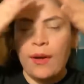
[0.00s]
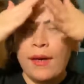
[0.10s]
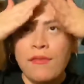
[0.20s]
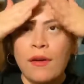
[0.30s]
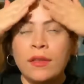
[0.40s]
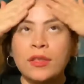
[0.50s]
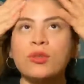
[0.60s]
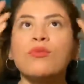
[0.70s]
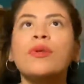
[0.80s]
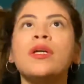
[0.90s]
I found this
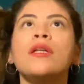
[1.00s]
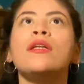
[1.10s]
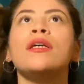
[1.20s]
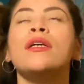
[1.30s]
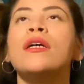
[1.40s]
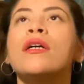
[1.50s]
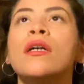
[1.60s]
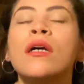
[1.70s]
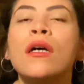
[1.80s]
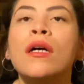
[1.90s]
really
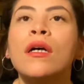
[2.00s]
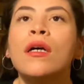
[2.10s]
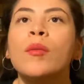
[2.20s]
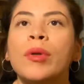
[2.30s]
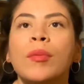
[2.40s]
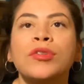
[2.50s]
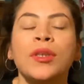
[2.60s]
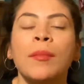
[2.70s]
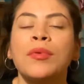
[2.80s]
good purple shampoo